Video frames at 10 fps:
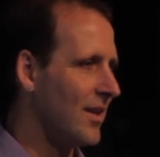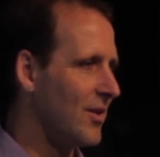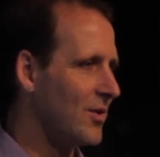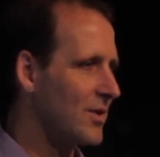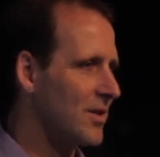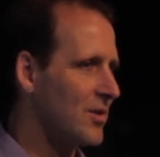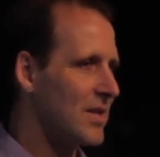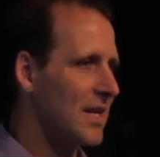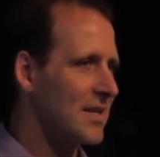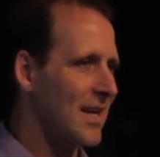there's
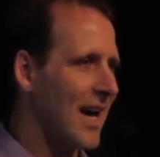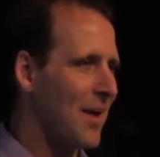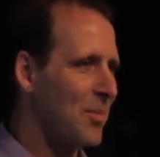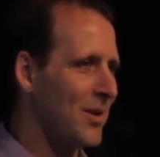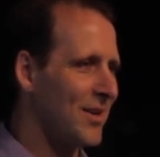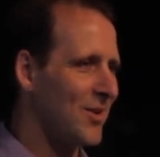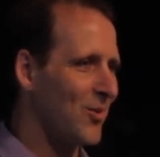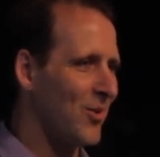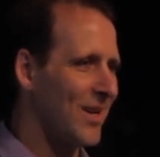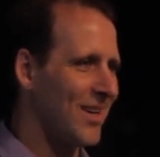things that happened
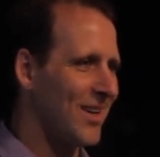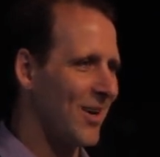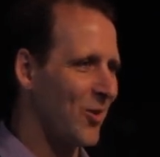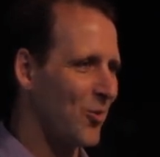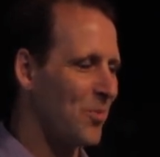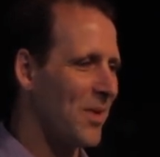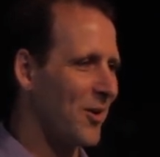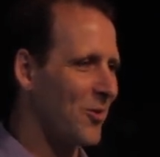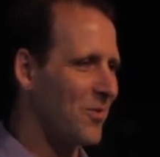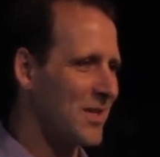in group
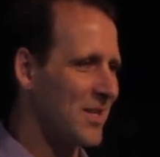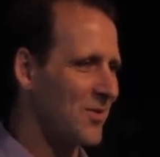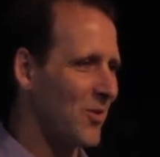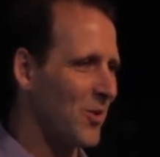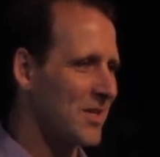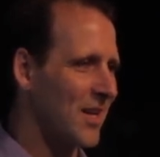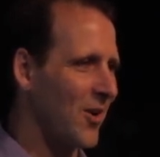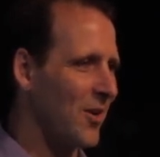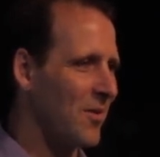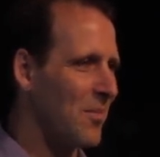medical visits
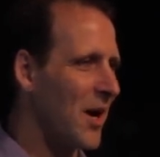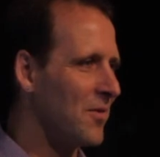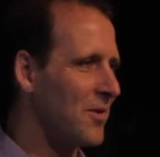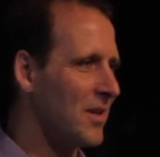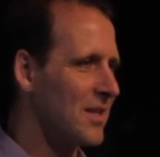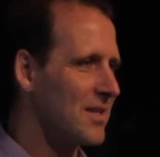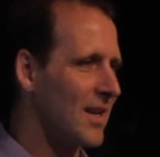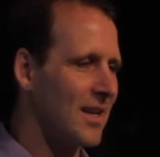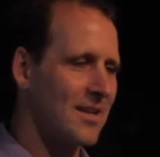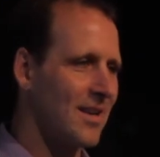focusing on mindfulness
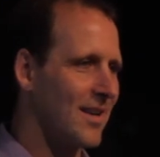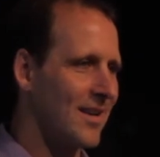that